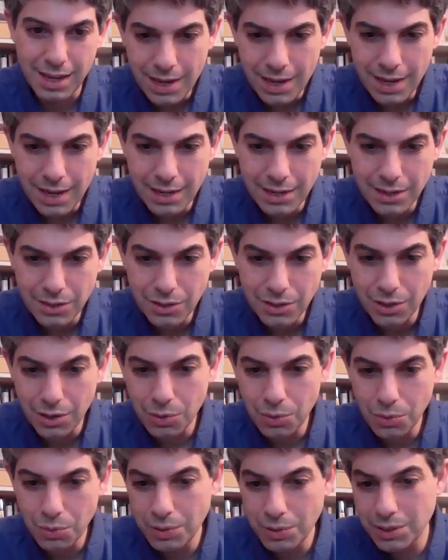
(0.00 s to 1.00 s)
And
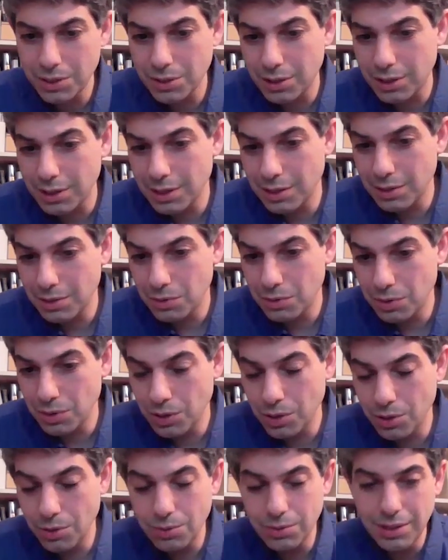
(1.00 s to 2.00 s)
so we started
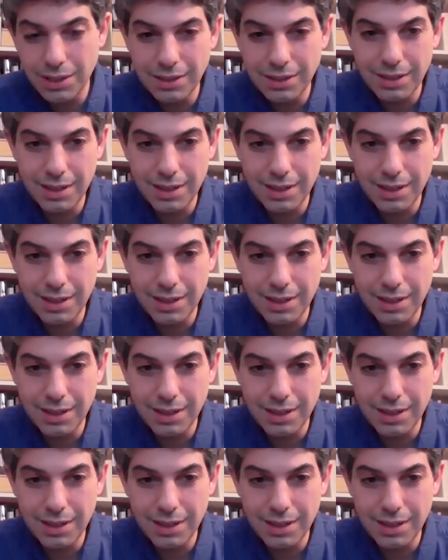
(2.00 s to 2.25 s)
using